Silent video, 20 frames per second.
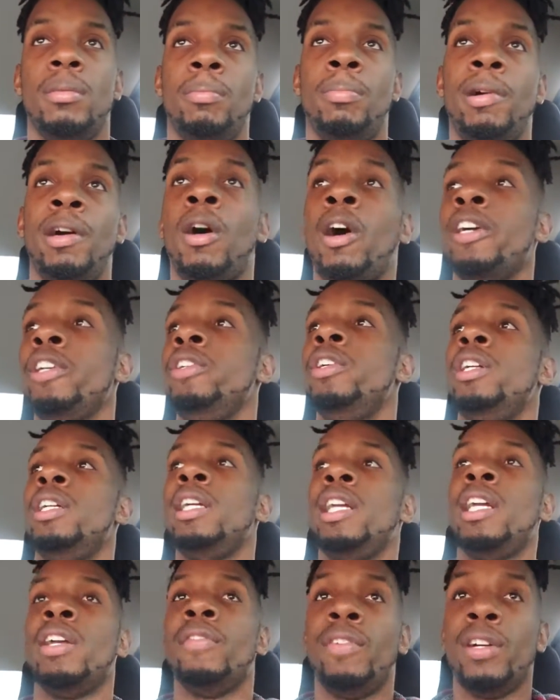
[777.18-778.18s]
But are you
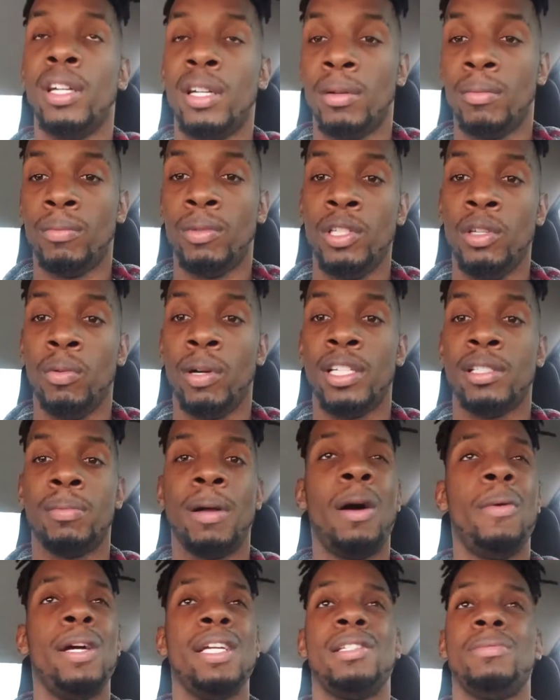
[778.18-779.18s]
gonna give up when you waste
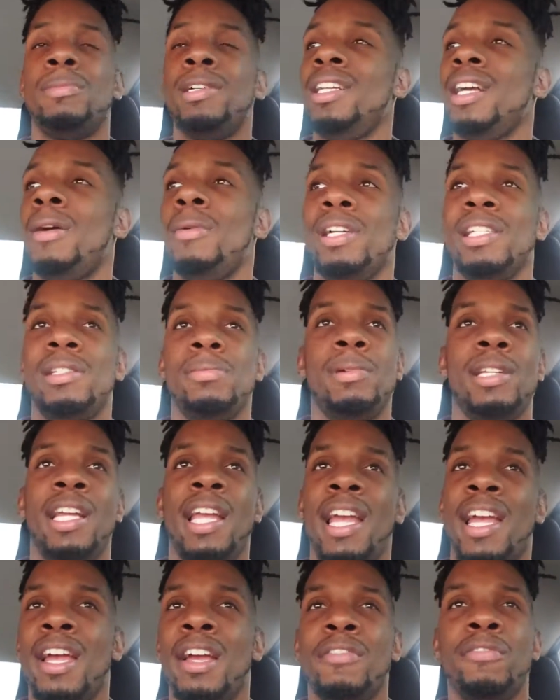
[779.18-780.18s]
money? I waste money. I waste
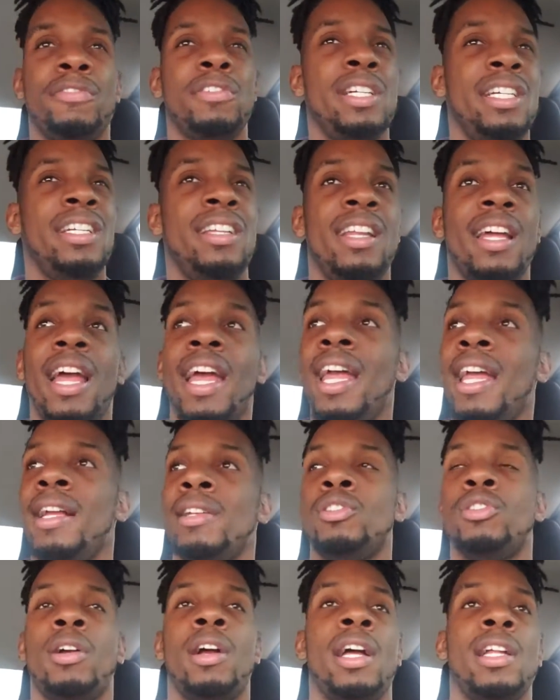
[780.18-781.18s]
money every
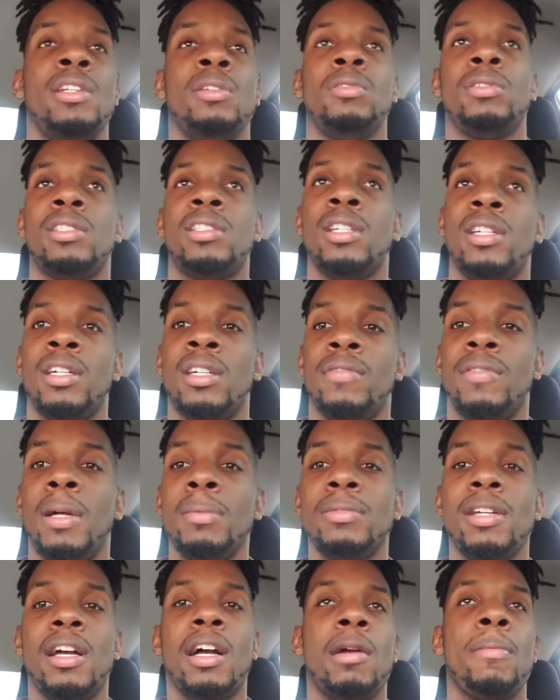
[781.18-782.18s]
day trying new stuff.
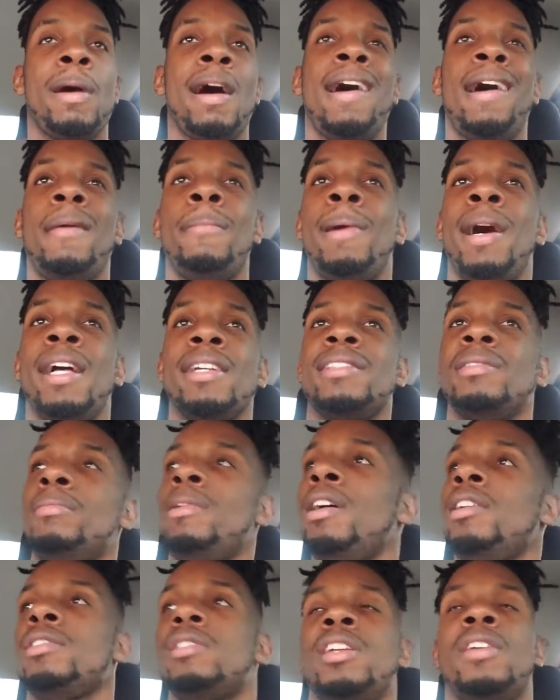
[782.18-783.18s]
I'm talking about, I'll buy
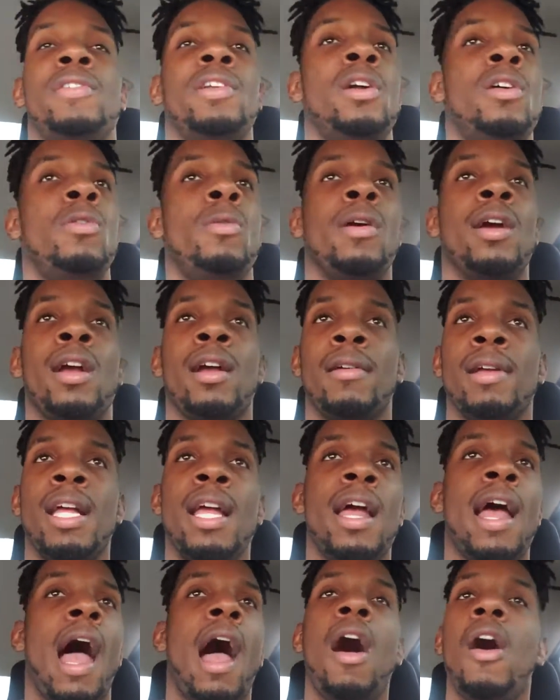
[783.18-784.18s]
somebody's stuff, it don't work.
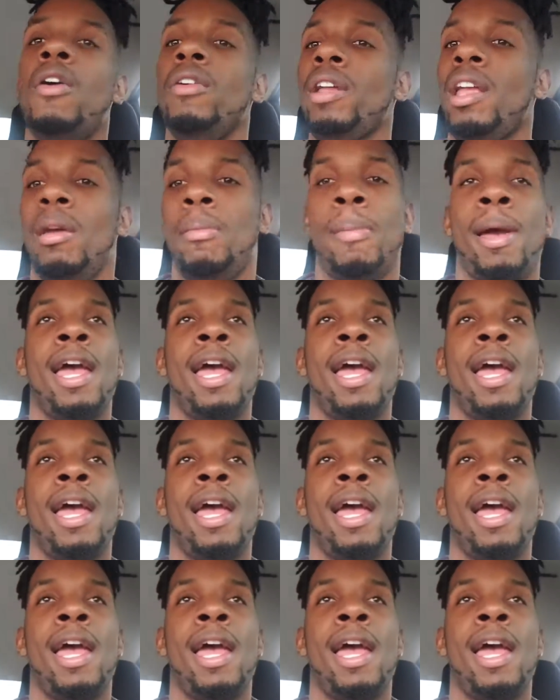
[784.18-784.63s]
I don't get